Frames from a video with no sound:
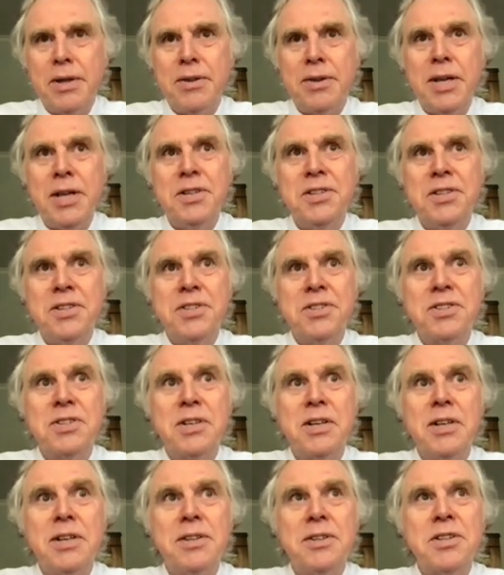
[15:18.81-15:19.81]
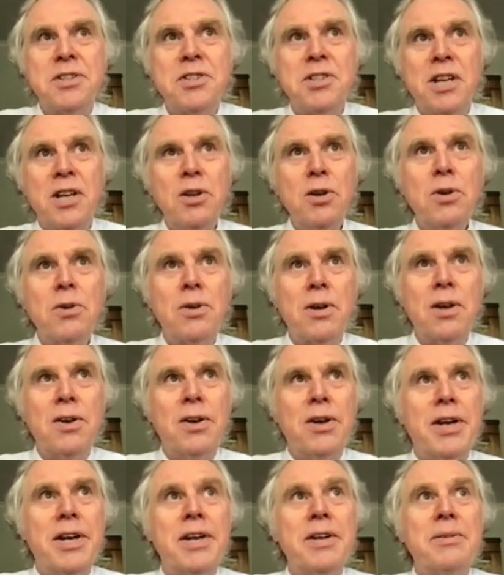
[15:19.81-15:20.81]
That is, does it look
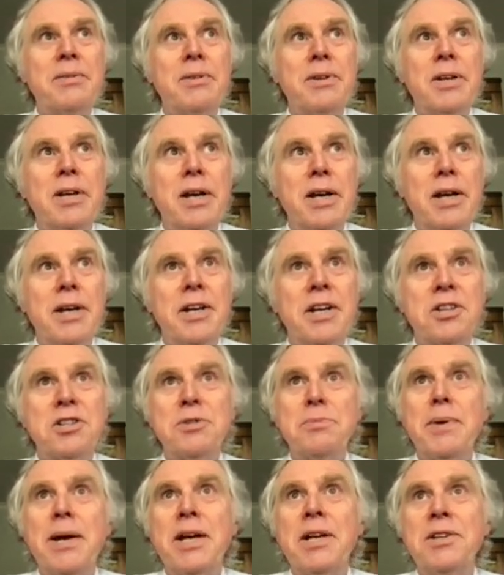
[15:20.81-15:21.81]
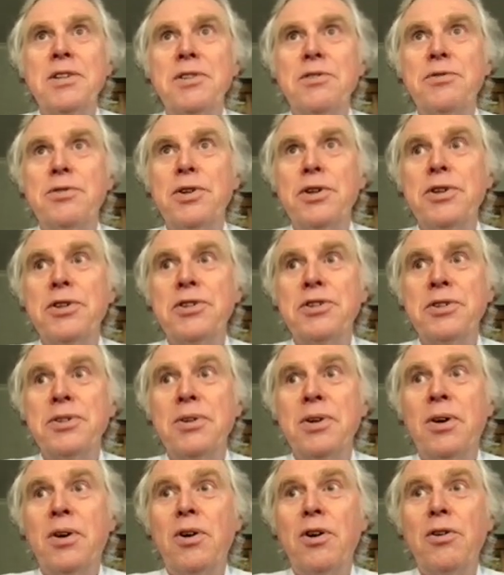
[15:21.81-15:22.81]
like an expanded
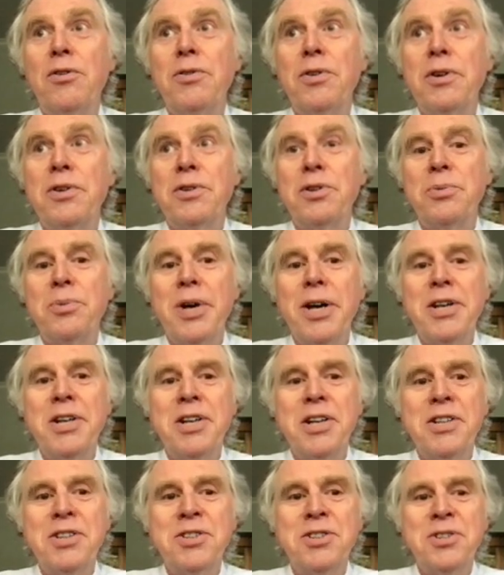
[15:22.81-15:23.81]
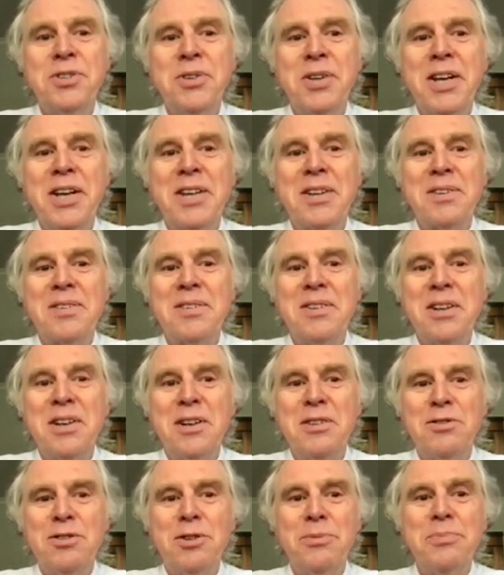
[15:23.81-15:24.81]
version of the radiation you get
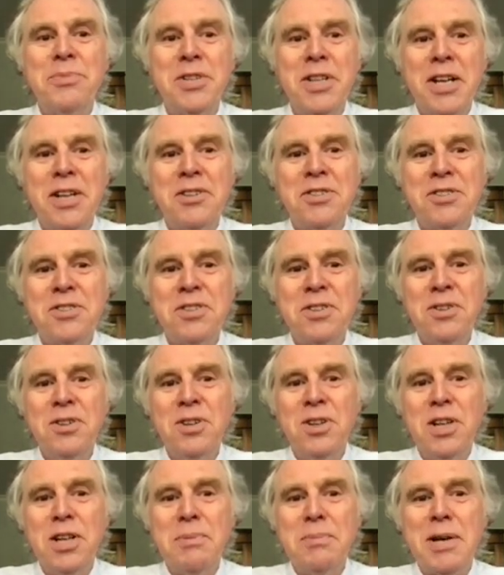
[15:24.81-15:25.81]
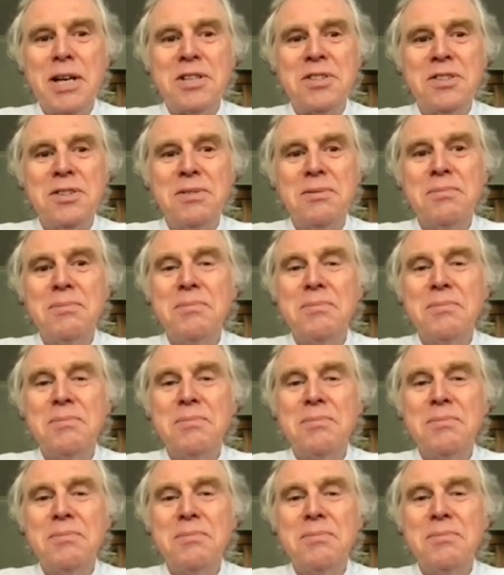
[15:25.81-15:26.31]
from dense early matter?